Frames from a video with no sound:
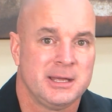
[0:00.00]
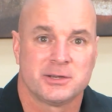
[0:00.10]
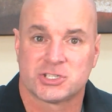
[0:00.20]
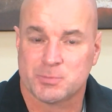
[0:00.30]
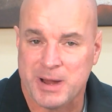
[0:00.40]

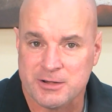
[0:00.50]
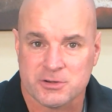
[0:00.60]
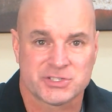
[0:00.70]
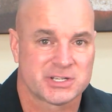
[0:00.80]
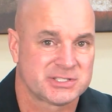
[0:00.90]
Despite
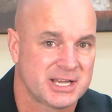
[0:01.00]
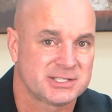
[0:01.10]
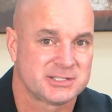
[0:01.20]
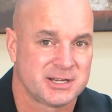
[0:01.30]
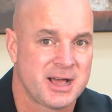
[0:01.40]
our
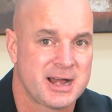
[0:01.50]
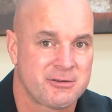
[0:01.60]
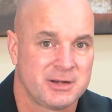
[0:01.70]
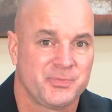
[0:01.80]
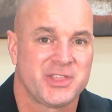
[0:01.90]
successes in
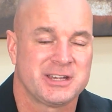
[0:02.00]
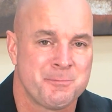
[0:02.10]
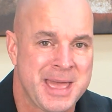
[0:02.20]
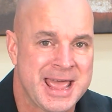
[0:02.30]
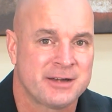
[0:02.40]
hiring, the
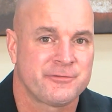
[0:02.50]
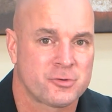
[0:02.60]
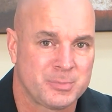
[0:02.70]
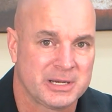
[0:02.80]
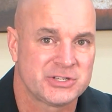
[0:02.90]
demand
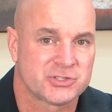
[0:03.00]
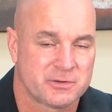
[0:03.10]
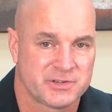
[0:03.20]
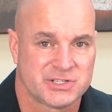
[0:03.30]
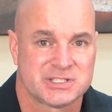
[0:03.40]
for police
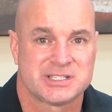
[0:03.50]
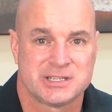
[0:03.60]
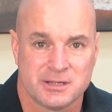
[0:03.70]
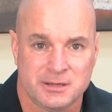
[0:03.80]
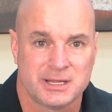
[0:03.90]
services
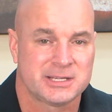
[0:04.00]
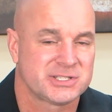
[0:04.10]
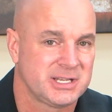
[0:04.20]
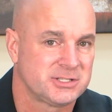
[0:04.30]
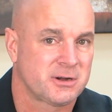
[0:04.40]
still
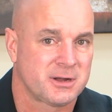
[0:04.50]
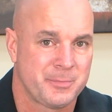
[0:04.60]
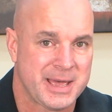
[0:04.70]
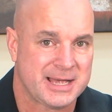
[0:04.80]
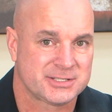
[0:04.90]
exceeds our
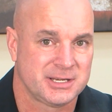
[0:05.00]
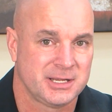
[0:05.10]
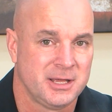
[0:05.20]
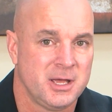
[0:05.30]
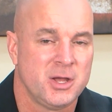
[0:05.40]

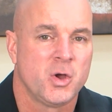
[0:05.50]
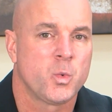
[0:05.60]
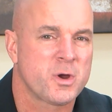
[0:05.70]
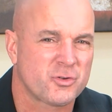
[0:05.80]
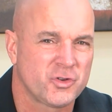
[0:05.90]
capacity.
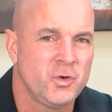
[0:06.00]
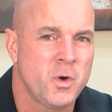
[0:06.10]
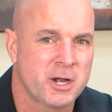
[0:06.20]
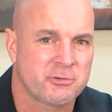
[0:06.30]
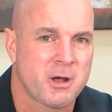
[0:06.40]
We are
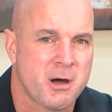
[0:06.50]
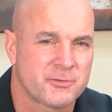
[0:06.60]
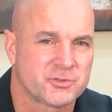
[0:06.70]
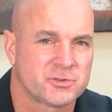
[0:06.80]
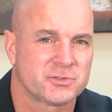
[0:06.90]
200
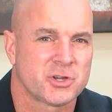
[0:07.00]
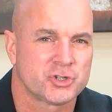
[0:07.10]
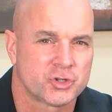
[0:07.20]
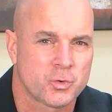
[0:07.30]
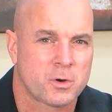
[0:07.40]
officers
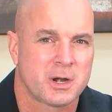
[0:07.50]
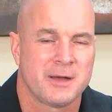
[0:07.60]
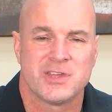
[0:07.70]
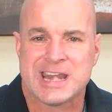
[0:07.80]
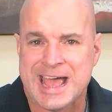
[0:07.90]
short
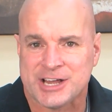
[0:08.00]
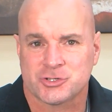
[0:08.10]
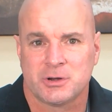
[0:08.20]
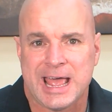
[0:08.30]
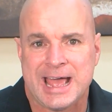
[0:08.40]
of the
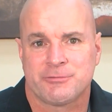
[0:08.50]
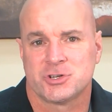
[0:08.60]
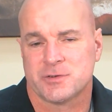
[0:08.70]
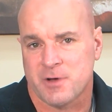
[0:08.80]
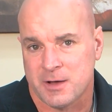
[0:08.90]
national
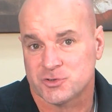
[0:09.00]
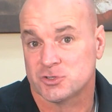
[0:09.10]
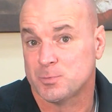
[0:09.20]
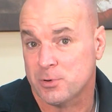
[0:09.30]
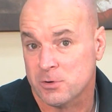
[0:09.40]
average of
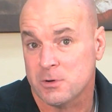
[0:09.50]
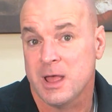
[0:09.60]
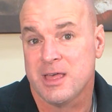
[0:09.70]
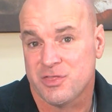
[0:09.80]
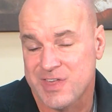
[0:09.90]
officers per
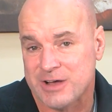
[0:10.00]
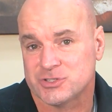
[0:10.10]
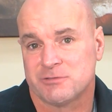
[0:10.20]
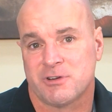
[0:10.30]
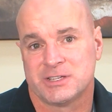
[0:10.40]

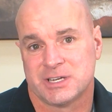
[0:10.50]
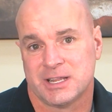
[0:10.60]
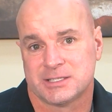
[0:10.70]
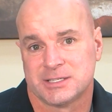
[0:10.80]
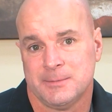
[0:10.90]
1,000
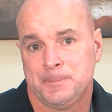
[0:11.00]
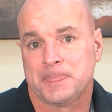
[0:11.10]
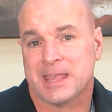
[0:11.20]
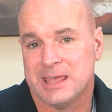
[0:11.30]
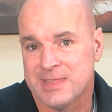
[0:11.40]
residents,
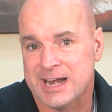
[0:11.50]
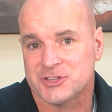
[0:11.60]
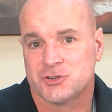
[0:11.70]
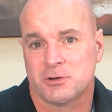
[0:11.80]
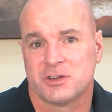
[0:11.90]
and that
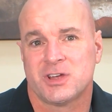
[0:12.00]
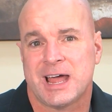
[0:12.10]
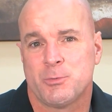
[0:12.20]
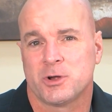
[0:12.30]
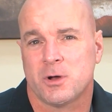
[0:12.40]
is during a
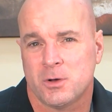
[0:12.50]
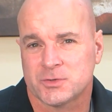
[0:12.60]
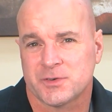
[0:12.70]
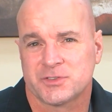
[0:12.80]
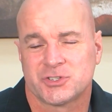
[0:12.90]
time when
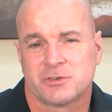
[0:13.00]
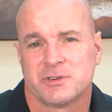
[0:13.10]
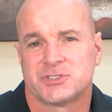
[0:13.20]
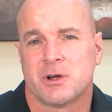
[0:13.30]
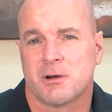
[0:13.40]
calls for
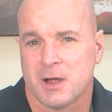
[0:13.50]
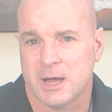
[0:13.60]
service are